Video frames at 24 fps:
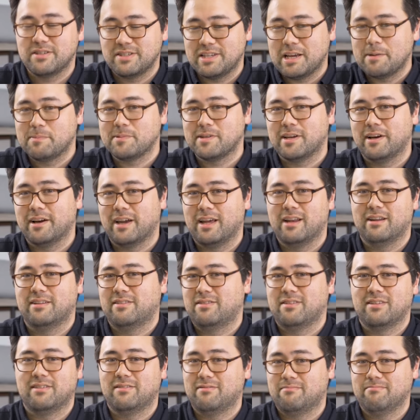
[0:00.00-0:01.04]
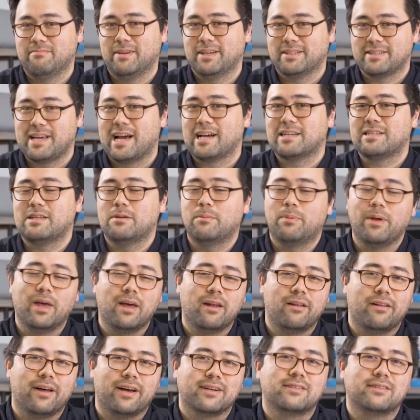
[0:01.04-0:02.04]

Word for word: Samsung, and it's this exact same panel